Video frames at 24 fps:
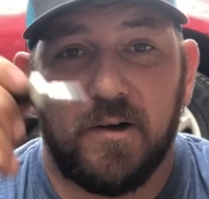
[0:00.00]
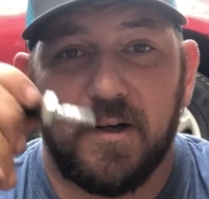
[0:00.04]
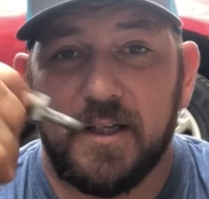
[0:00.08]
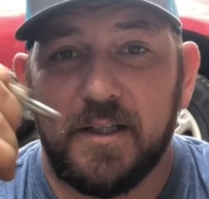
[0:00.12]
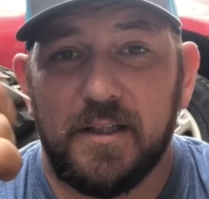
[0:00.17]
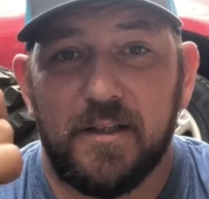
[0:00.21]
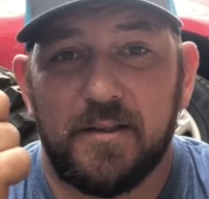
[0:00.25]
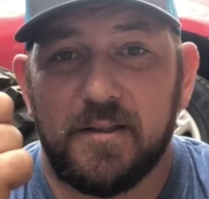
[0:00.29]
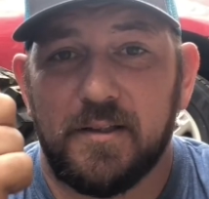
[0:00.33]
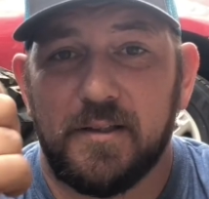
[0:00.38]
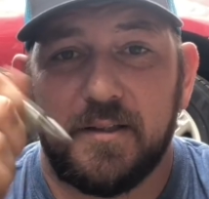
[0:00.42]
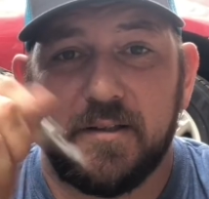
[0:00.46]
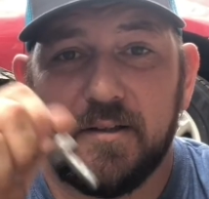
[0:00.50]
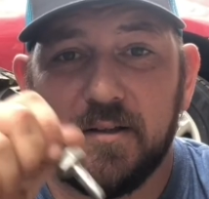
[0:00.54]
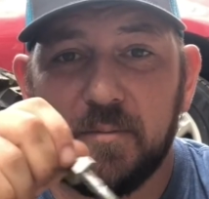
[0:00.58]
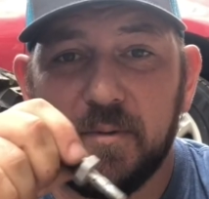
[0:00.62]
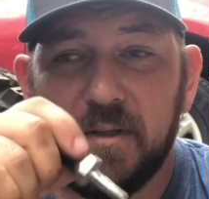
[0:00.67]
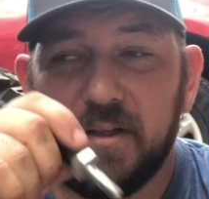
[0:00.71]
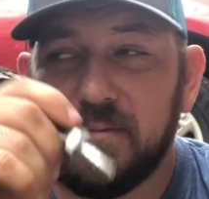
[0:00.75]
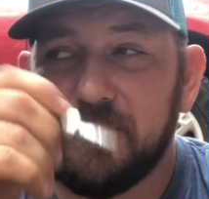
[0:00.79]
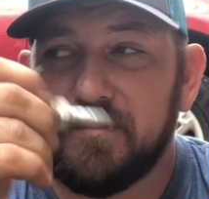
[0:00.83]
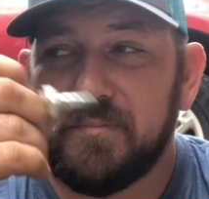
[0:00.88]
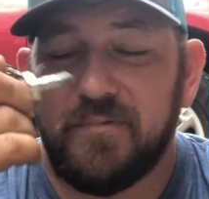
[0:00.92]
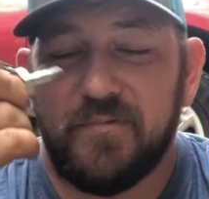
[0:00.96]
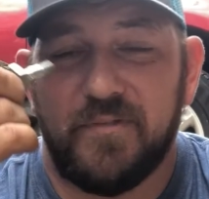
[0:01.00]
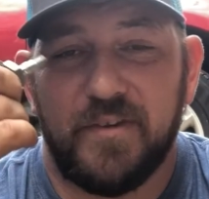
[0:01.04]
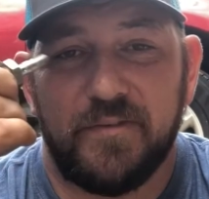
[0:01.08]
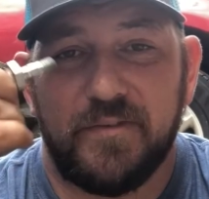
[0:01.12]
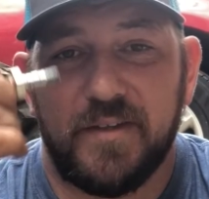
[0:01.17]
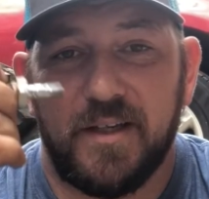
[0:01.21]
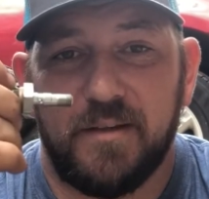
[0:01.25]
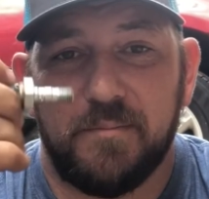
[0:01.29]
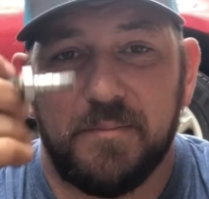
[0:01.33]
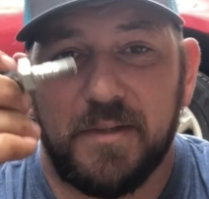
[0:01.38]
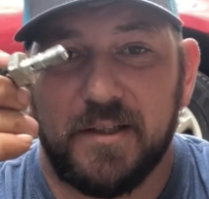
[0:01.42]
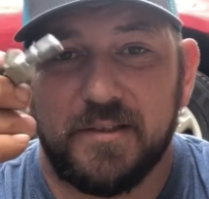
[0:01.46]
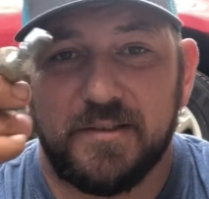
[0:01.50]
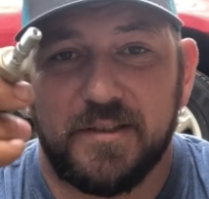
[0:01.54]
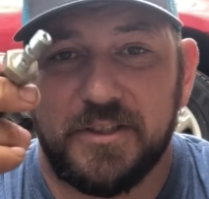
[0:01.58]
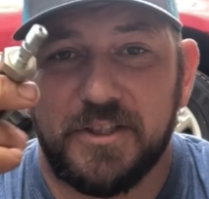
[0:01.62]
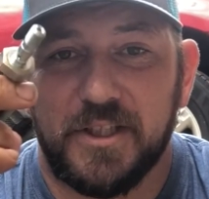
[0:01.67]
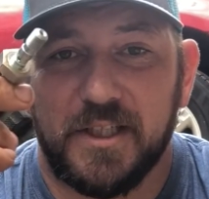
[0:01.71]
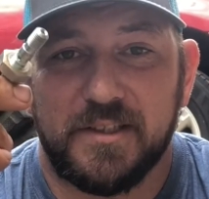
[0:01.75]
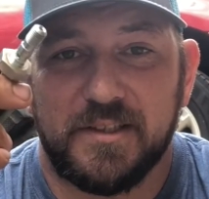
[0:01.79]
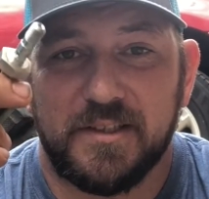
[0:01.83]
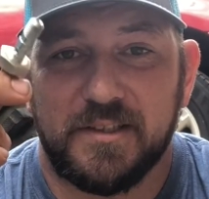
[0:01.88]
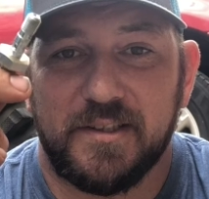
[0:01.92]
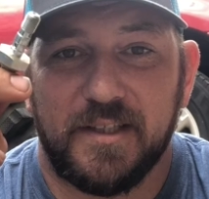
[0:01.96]
It literally took me 15 minutes to
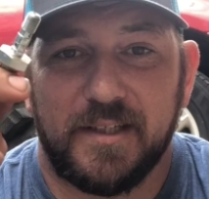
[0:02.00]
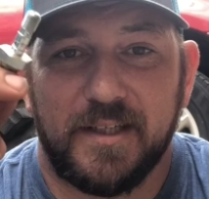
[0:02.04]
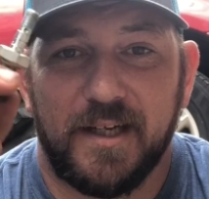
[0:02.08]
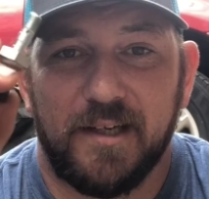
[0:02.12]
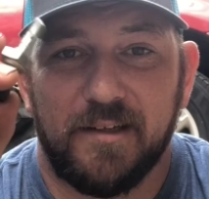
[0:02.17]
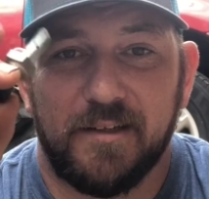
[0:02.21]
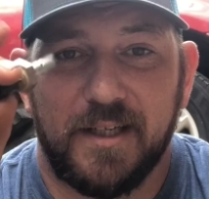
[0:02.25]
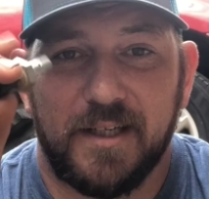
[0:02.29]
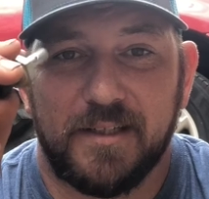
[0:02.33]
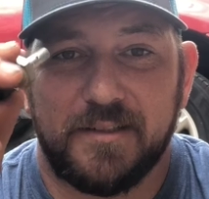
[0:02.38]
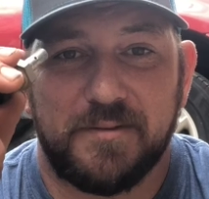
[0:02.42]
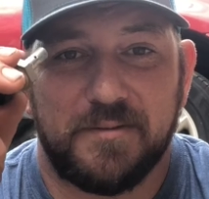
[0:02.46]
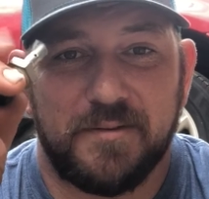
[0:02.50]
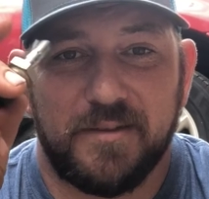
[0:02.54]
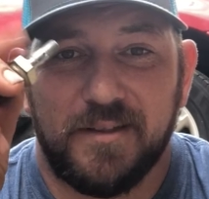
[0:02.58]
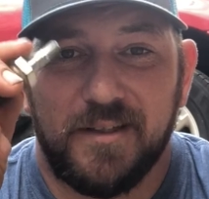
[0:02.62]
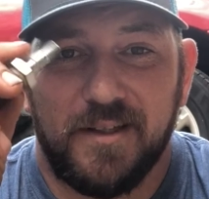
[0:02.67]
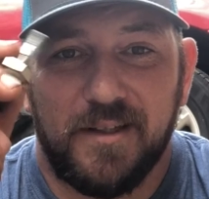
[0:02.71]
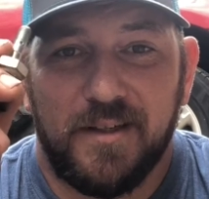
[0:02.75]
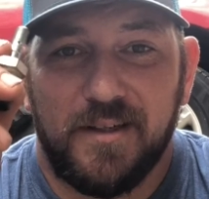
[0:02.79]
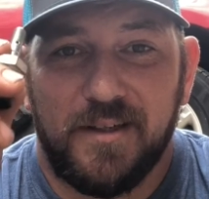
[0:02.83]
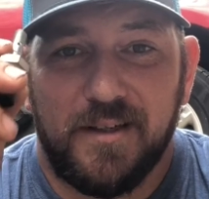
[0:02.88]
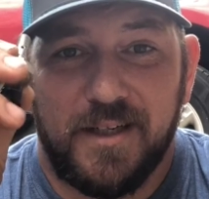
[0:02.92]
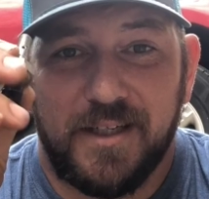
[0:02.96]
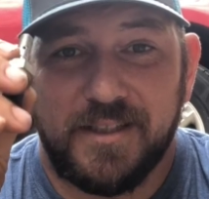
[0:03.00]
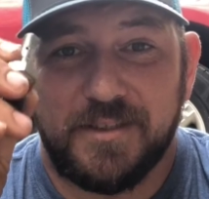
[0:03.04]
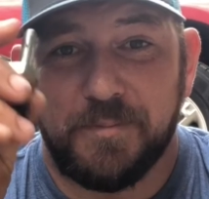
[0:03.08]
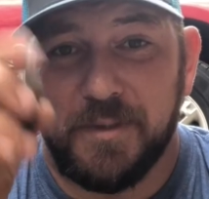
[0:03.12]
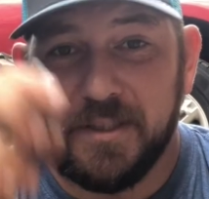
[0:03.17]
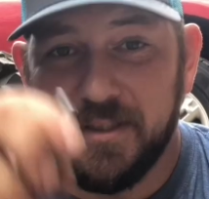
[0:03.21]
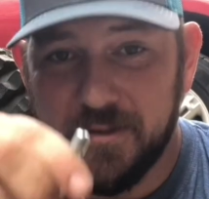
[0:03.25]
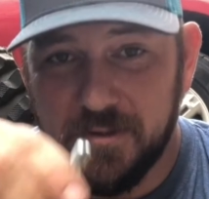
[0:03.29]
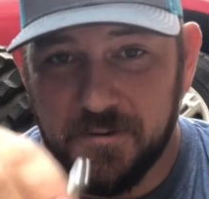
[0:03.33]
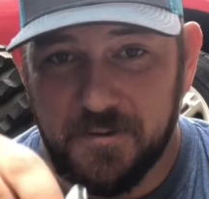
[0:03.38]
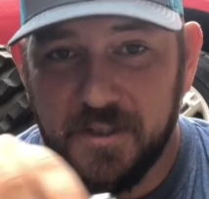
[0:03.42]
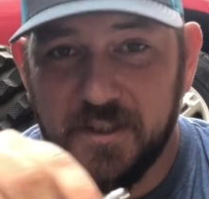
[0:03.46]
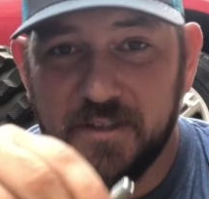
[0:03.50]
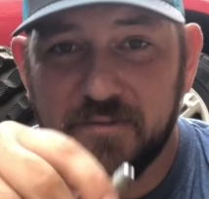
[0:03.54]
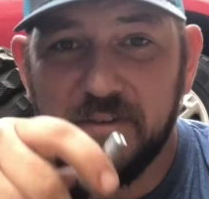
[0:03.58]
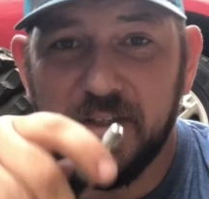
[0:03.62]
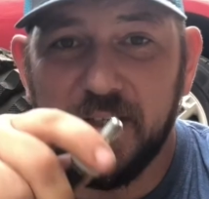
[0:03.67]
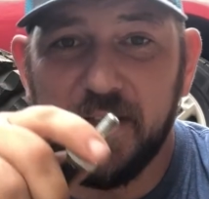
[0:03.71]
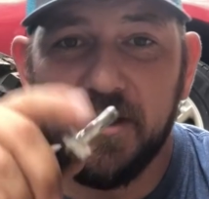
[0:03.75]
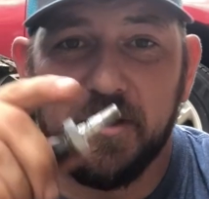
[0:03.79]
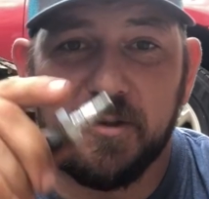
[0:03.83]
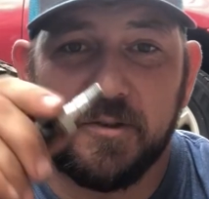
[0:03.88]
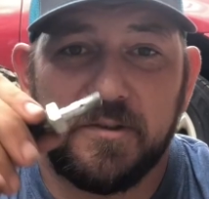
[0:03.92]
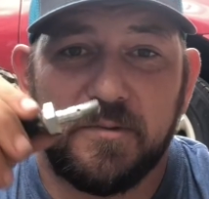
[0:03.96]
change this thing out, and that's me doing these
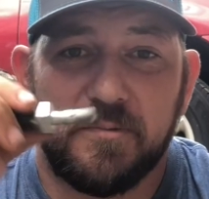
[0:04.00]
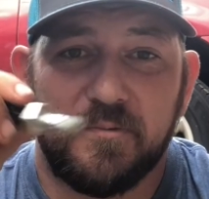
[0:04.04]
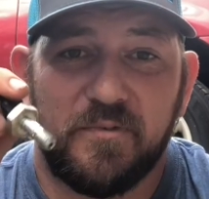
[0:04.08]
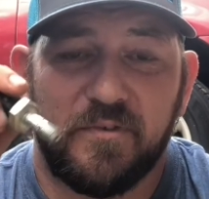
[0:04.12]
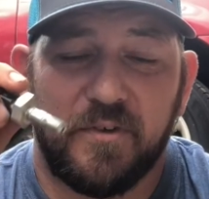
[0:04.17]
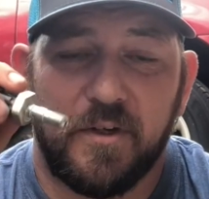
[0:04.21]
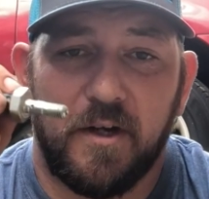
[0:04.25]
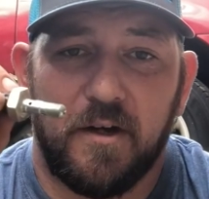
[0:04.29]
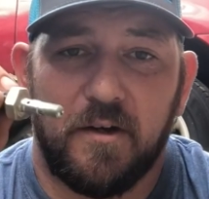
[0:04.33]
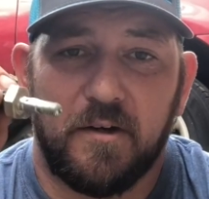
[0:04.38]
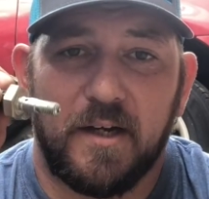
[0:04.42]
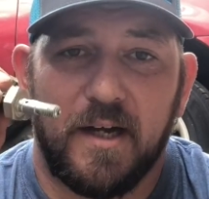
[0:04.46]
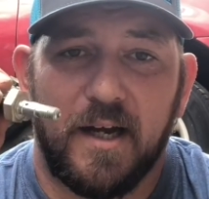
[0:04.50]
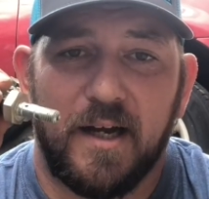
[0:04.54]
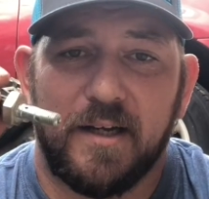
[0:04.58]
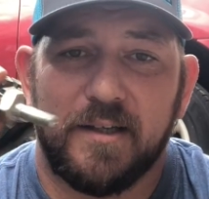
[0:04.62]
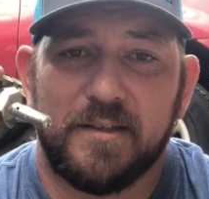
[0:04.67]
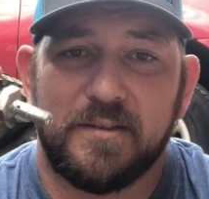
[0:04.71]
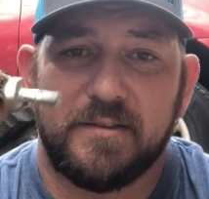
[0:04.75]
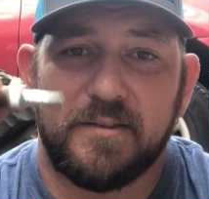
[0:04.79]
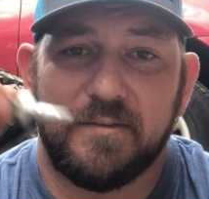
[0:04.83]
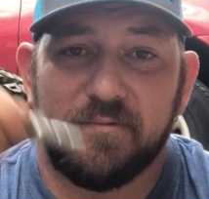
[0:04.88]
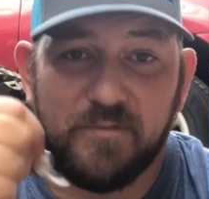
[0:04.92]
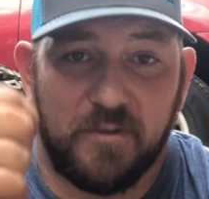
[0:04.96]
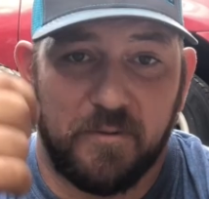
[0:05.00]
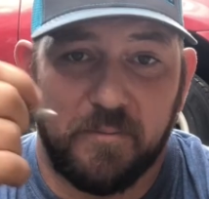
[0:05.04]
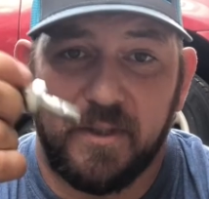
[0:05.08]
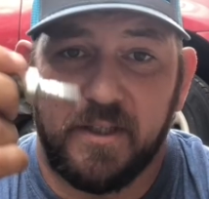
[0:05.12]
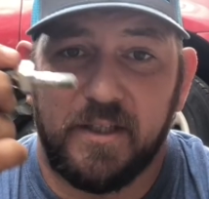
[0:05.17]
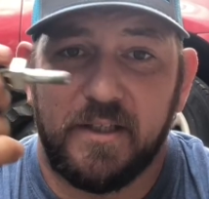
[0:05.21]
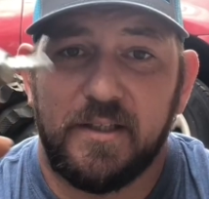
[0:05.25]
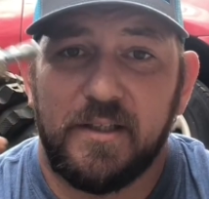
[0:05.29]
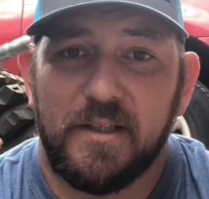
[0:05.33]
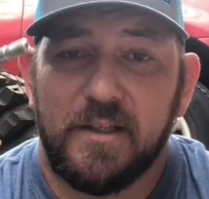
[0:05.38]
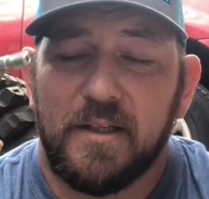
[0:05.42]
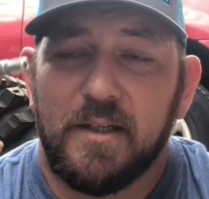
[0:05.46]
videos for y'all guys and for me,